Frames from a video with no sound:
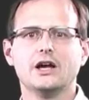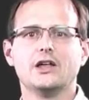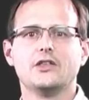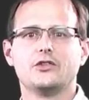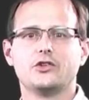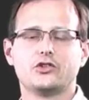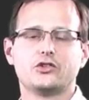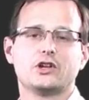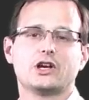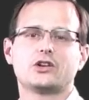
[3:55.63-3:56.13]

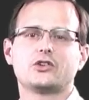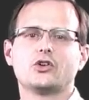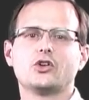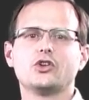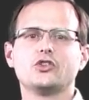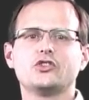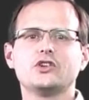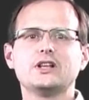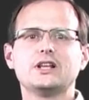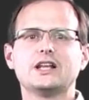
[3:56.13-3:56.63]
This
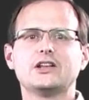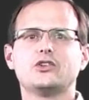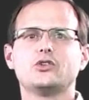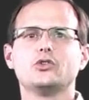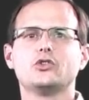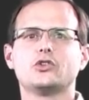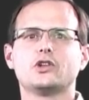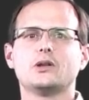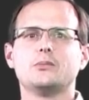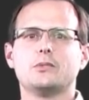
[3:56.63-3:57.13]
technology lets you
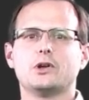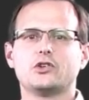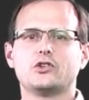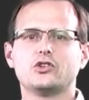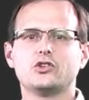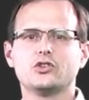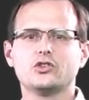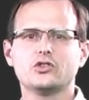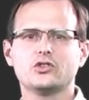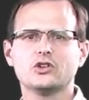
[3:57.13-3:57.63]
send
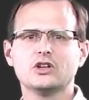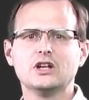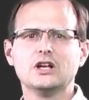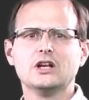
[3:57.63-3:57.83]
messages